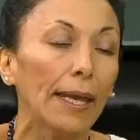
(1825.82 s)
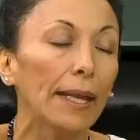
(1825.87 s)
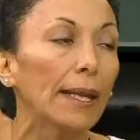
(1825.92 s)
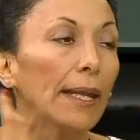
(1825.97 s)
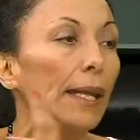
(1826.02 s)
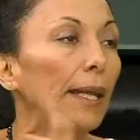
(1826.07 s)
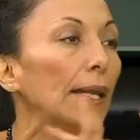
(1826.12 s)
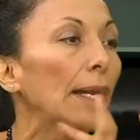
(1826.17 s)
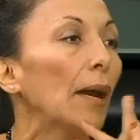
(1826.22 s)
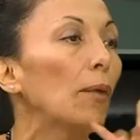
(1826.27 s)

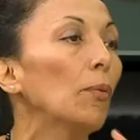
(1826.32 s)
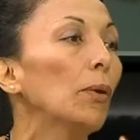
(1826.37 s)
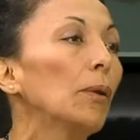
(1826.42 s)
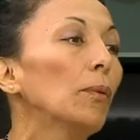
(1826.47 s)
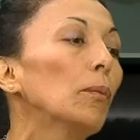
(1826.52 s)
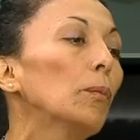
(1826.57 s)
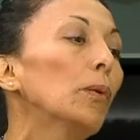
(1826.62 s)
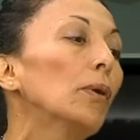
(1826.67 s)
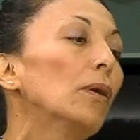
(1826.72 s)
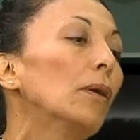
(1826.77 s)
in our
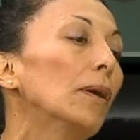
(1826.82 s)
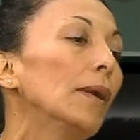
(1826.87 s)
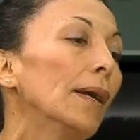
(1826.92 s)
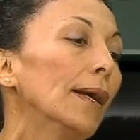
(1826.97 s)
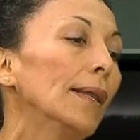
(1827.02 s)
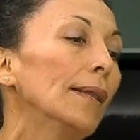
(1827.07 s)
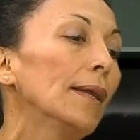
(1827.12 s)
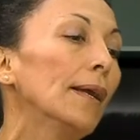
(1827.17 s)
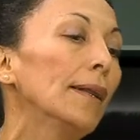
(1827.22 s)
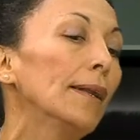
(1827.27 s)
world.
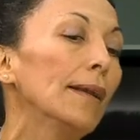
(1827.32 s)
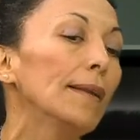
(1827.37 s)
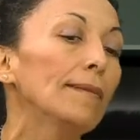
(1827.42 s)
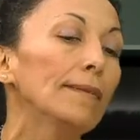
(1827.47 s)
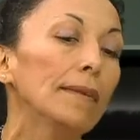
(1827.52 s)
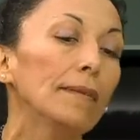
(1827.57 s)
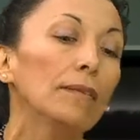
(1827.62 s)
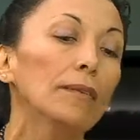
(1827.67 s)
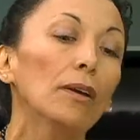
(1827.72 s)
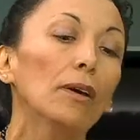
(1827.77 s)
And I
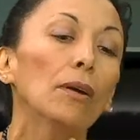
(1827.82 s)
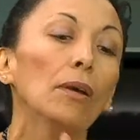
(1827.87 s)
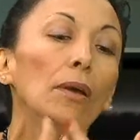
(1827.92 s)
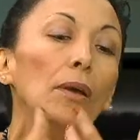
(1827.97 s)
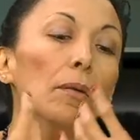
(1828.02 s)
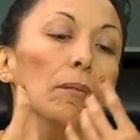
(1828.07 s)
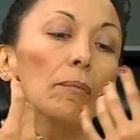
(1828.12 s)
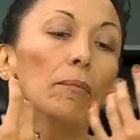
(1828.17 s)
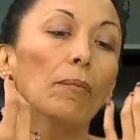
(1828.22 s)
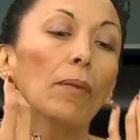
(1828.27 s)
think so.
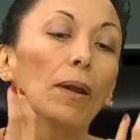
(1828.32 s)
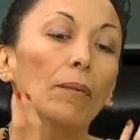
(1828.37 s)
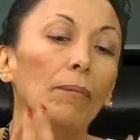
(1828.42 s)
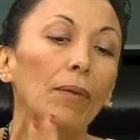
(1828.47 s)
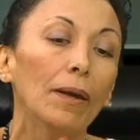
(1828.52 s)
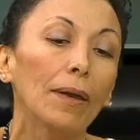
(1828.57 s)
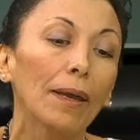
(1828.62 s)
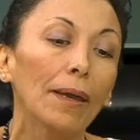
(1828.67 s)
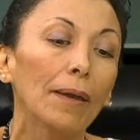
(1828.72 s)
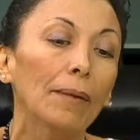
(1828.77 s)

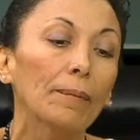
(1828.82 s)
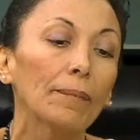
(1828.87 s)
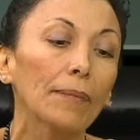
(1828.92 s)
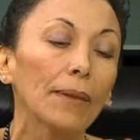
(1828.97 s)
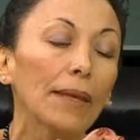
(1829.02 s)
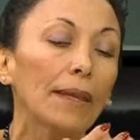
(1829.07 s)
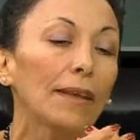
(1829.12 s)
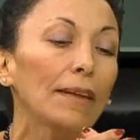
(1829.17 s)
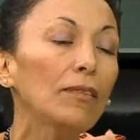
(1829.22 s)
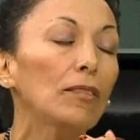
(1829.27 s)
But
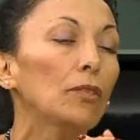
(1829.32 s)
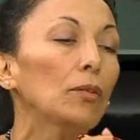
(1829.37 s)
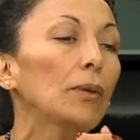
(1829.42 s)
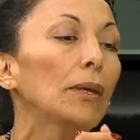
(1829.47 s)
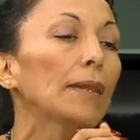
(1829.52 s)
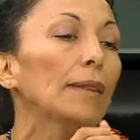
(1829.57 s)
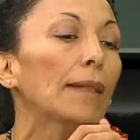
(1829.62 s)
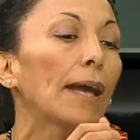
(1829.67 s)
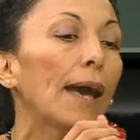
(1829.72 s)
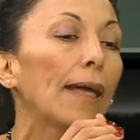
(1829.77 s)
he's
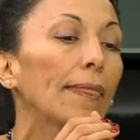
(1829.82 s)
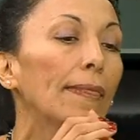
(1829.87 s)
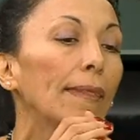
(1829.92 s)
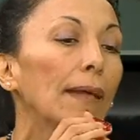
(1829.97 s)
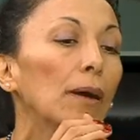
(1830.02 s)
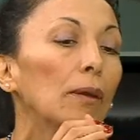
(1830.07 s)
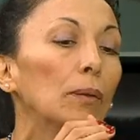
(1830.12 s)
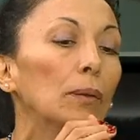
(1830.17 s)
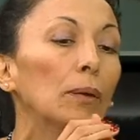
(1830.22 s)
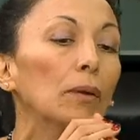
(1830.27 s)
doing that
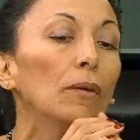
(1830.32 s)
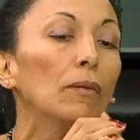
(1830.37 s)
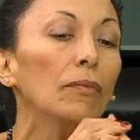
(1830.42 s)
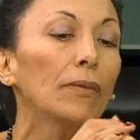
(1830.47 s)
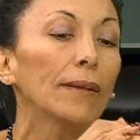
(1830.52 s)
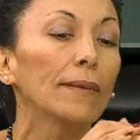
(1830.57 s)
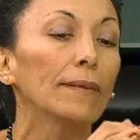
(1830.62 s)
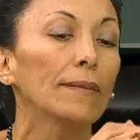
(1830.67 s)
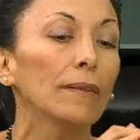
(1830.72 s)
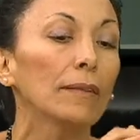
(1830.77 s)
now. No,
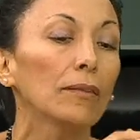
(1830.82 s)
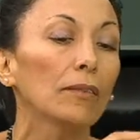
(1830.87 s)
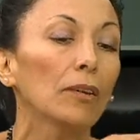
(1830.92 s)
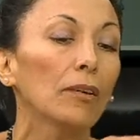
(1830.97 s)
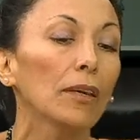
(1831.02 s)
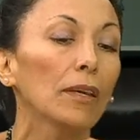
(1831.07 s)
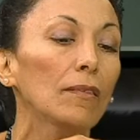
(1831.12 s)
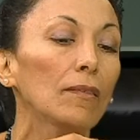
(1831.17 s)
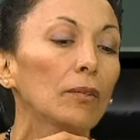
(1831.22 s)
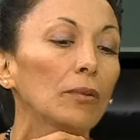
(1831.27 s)
Francisco
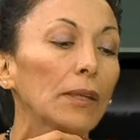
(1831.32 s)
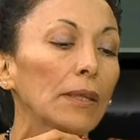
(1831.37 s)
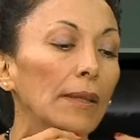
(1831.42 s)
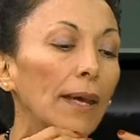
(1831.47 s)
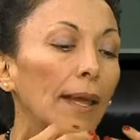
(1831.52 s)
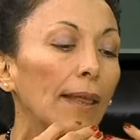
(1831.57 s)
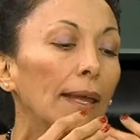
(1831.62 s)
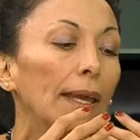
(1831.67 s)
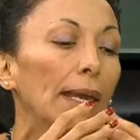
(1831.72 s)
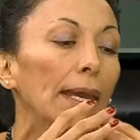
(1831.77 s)
is doing
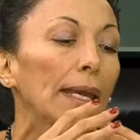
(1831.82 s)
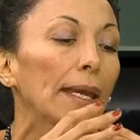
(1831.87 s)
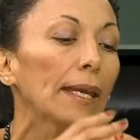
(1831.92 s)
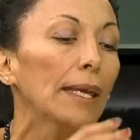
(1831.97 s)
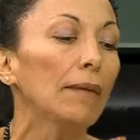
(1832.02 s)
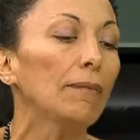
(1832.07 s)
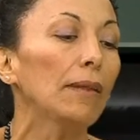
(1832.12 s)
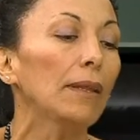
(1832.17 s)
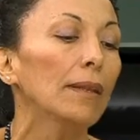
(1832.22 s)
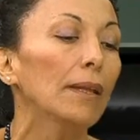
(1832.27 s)
that,
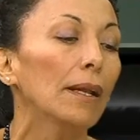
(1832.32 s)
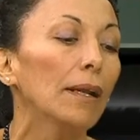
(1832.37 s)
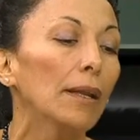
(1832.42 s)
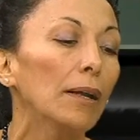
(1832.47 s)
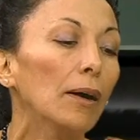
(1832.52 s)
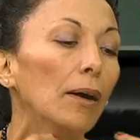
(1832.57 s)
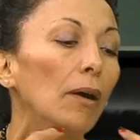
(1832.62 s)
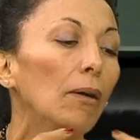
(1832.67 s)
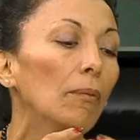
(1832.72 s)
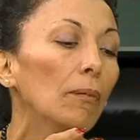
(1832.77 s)
giving the
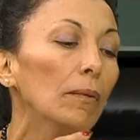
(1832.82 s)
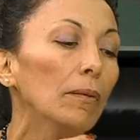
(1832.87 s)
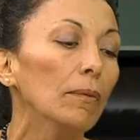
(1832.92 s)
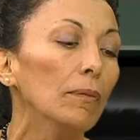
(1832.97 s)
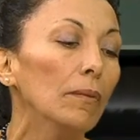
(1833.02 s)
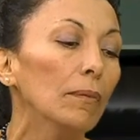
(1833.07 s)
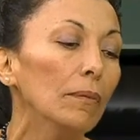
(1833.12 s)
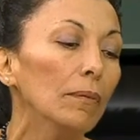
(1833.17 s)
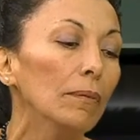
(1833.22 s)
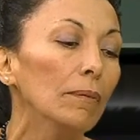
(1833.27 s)
love.
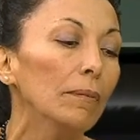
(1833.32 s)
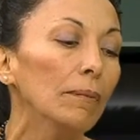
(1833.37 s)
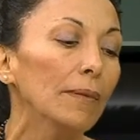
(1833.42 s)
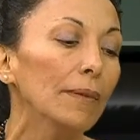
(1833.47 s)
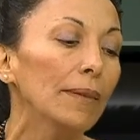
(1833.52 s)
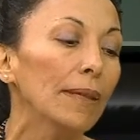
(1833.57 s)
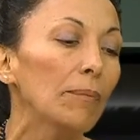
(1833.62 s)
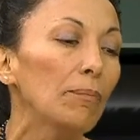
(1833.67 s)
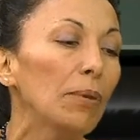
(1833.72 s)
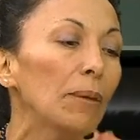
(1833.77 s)

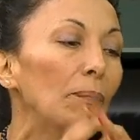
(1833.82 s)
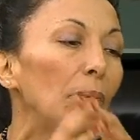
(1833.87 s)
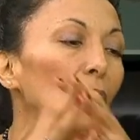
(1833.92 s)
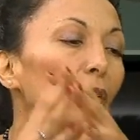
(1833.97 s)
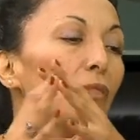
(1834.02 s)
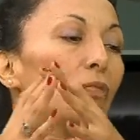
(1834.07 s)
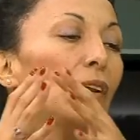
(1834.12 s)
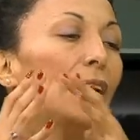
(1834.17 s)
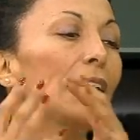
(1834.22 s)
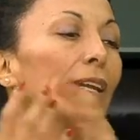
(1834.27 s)
The people
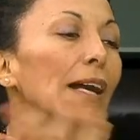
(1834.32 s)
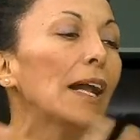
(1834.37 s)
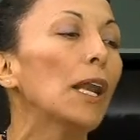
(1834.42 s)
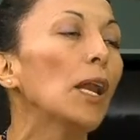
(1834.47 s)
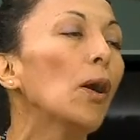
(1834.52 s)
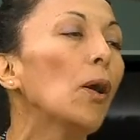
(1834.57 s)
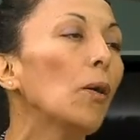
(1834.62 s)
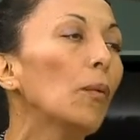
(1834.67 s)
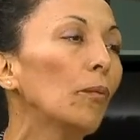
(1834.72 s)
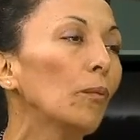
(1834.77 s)
not feeling
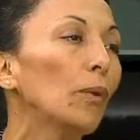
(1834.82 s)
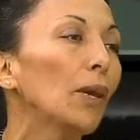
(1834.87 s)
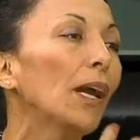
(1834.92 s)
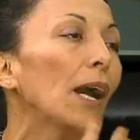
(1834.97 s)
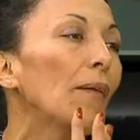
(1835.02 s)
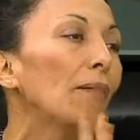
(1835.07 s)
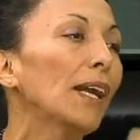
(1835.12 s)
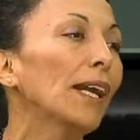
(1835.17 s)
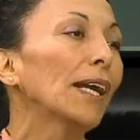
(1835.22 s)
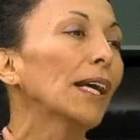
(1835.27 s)
alone. We
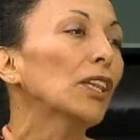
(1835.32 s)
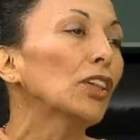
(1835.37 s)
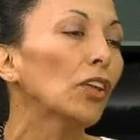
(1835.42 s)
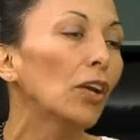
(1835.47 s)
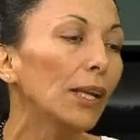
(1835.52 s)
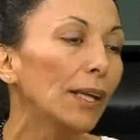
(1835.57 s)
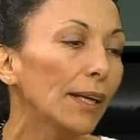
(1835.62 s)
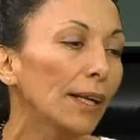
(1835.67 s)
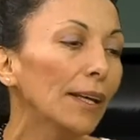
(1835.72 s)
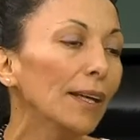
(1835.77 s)
had a
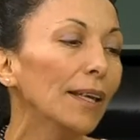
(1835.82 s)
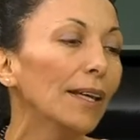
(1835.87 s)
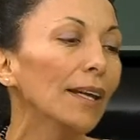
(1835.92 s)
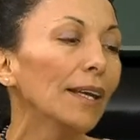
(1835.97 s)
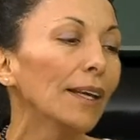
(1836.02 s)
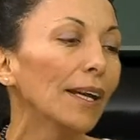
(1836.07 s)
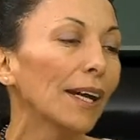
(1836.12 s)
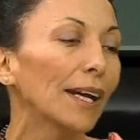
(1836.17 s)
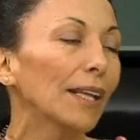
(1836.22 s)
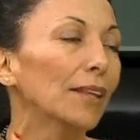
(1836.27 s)

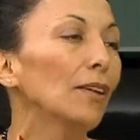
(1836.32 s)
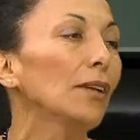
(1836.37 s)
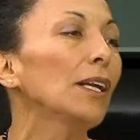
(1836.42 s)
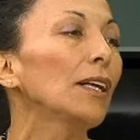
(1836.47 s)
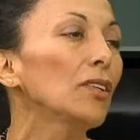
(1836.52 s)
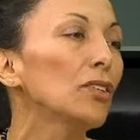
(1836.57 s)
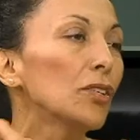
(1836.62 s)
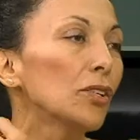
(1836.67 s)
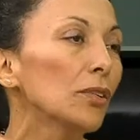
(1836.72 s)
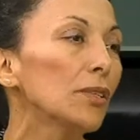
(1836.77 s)

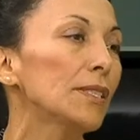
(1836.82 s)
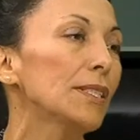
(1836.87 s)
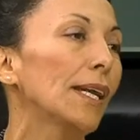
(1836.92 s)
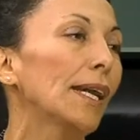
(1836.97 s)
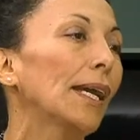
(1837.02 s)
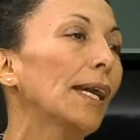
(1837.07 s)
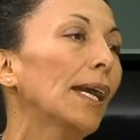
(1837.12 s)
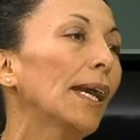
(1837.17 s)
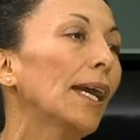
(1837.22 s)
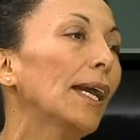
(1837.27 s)
Catholic Church
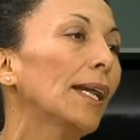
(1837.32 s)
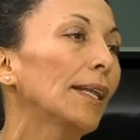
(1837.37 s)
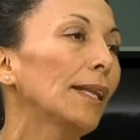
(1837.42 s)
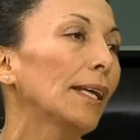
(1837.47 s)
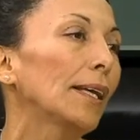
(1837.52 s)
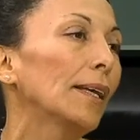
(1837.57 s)
again.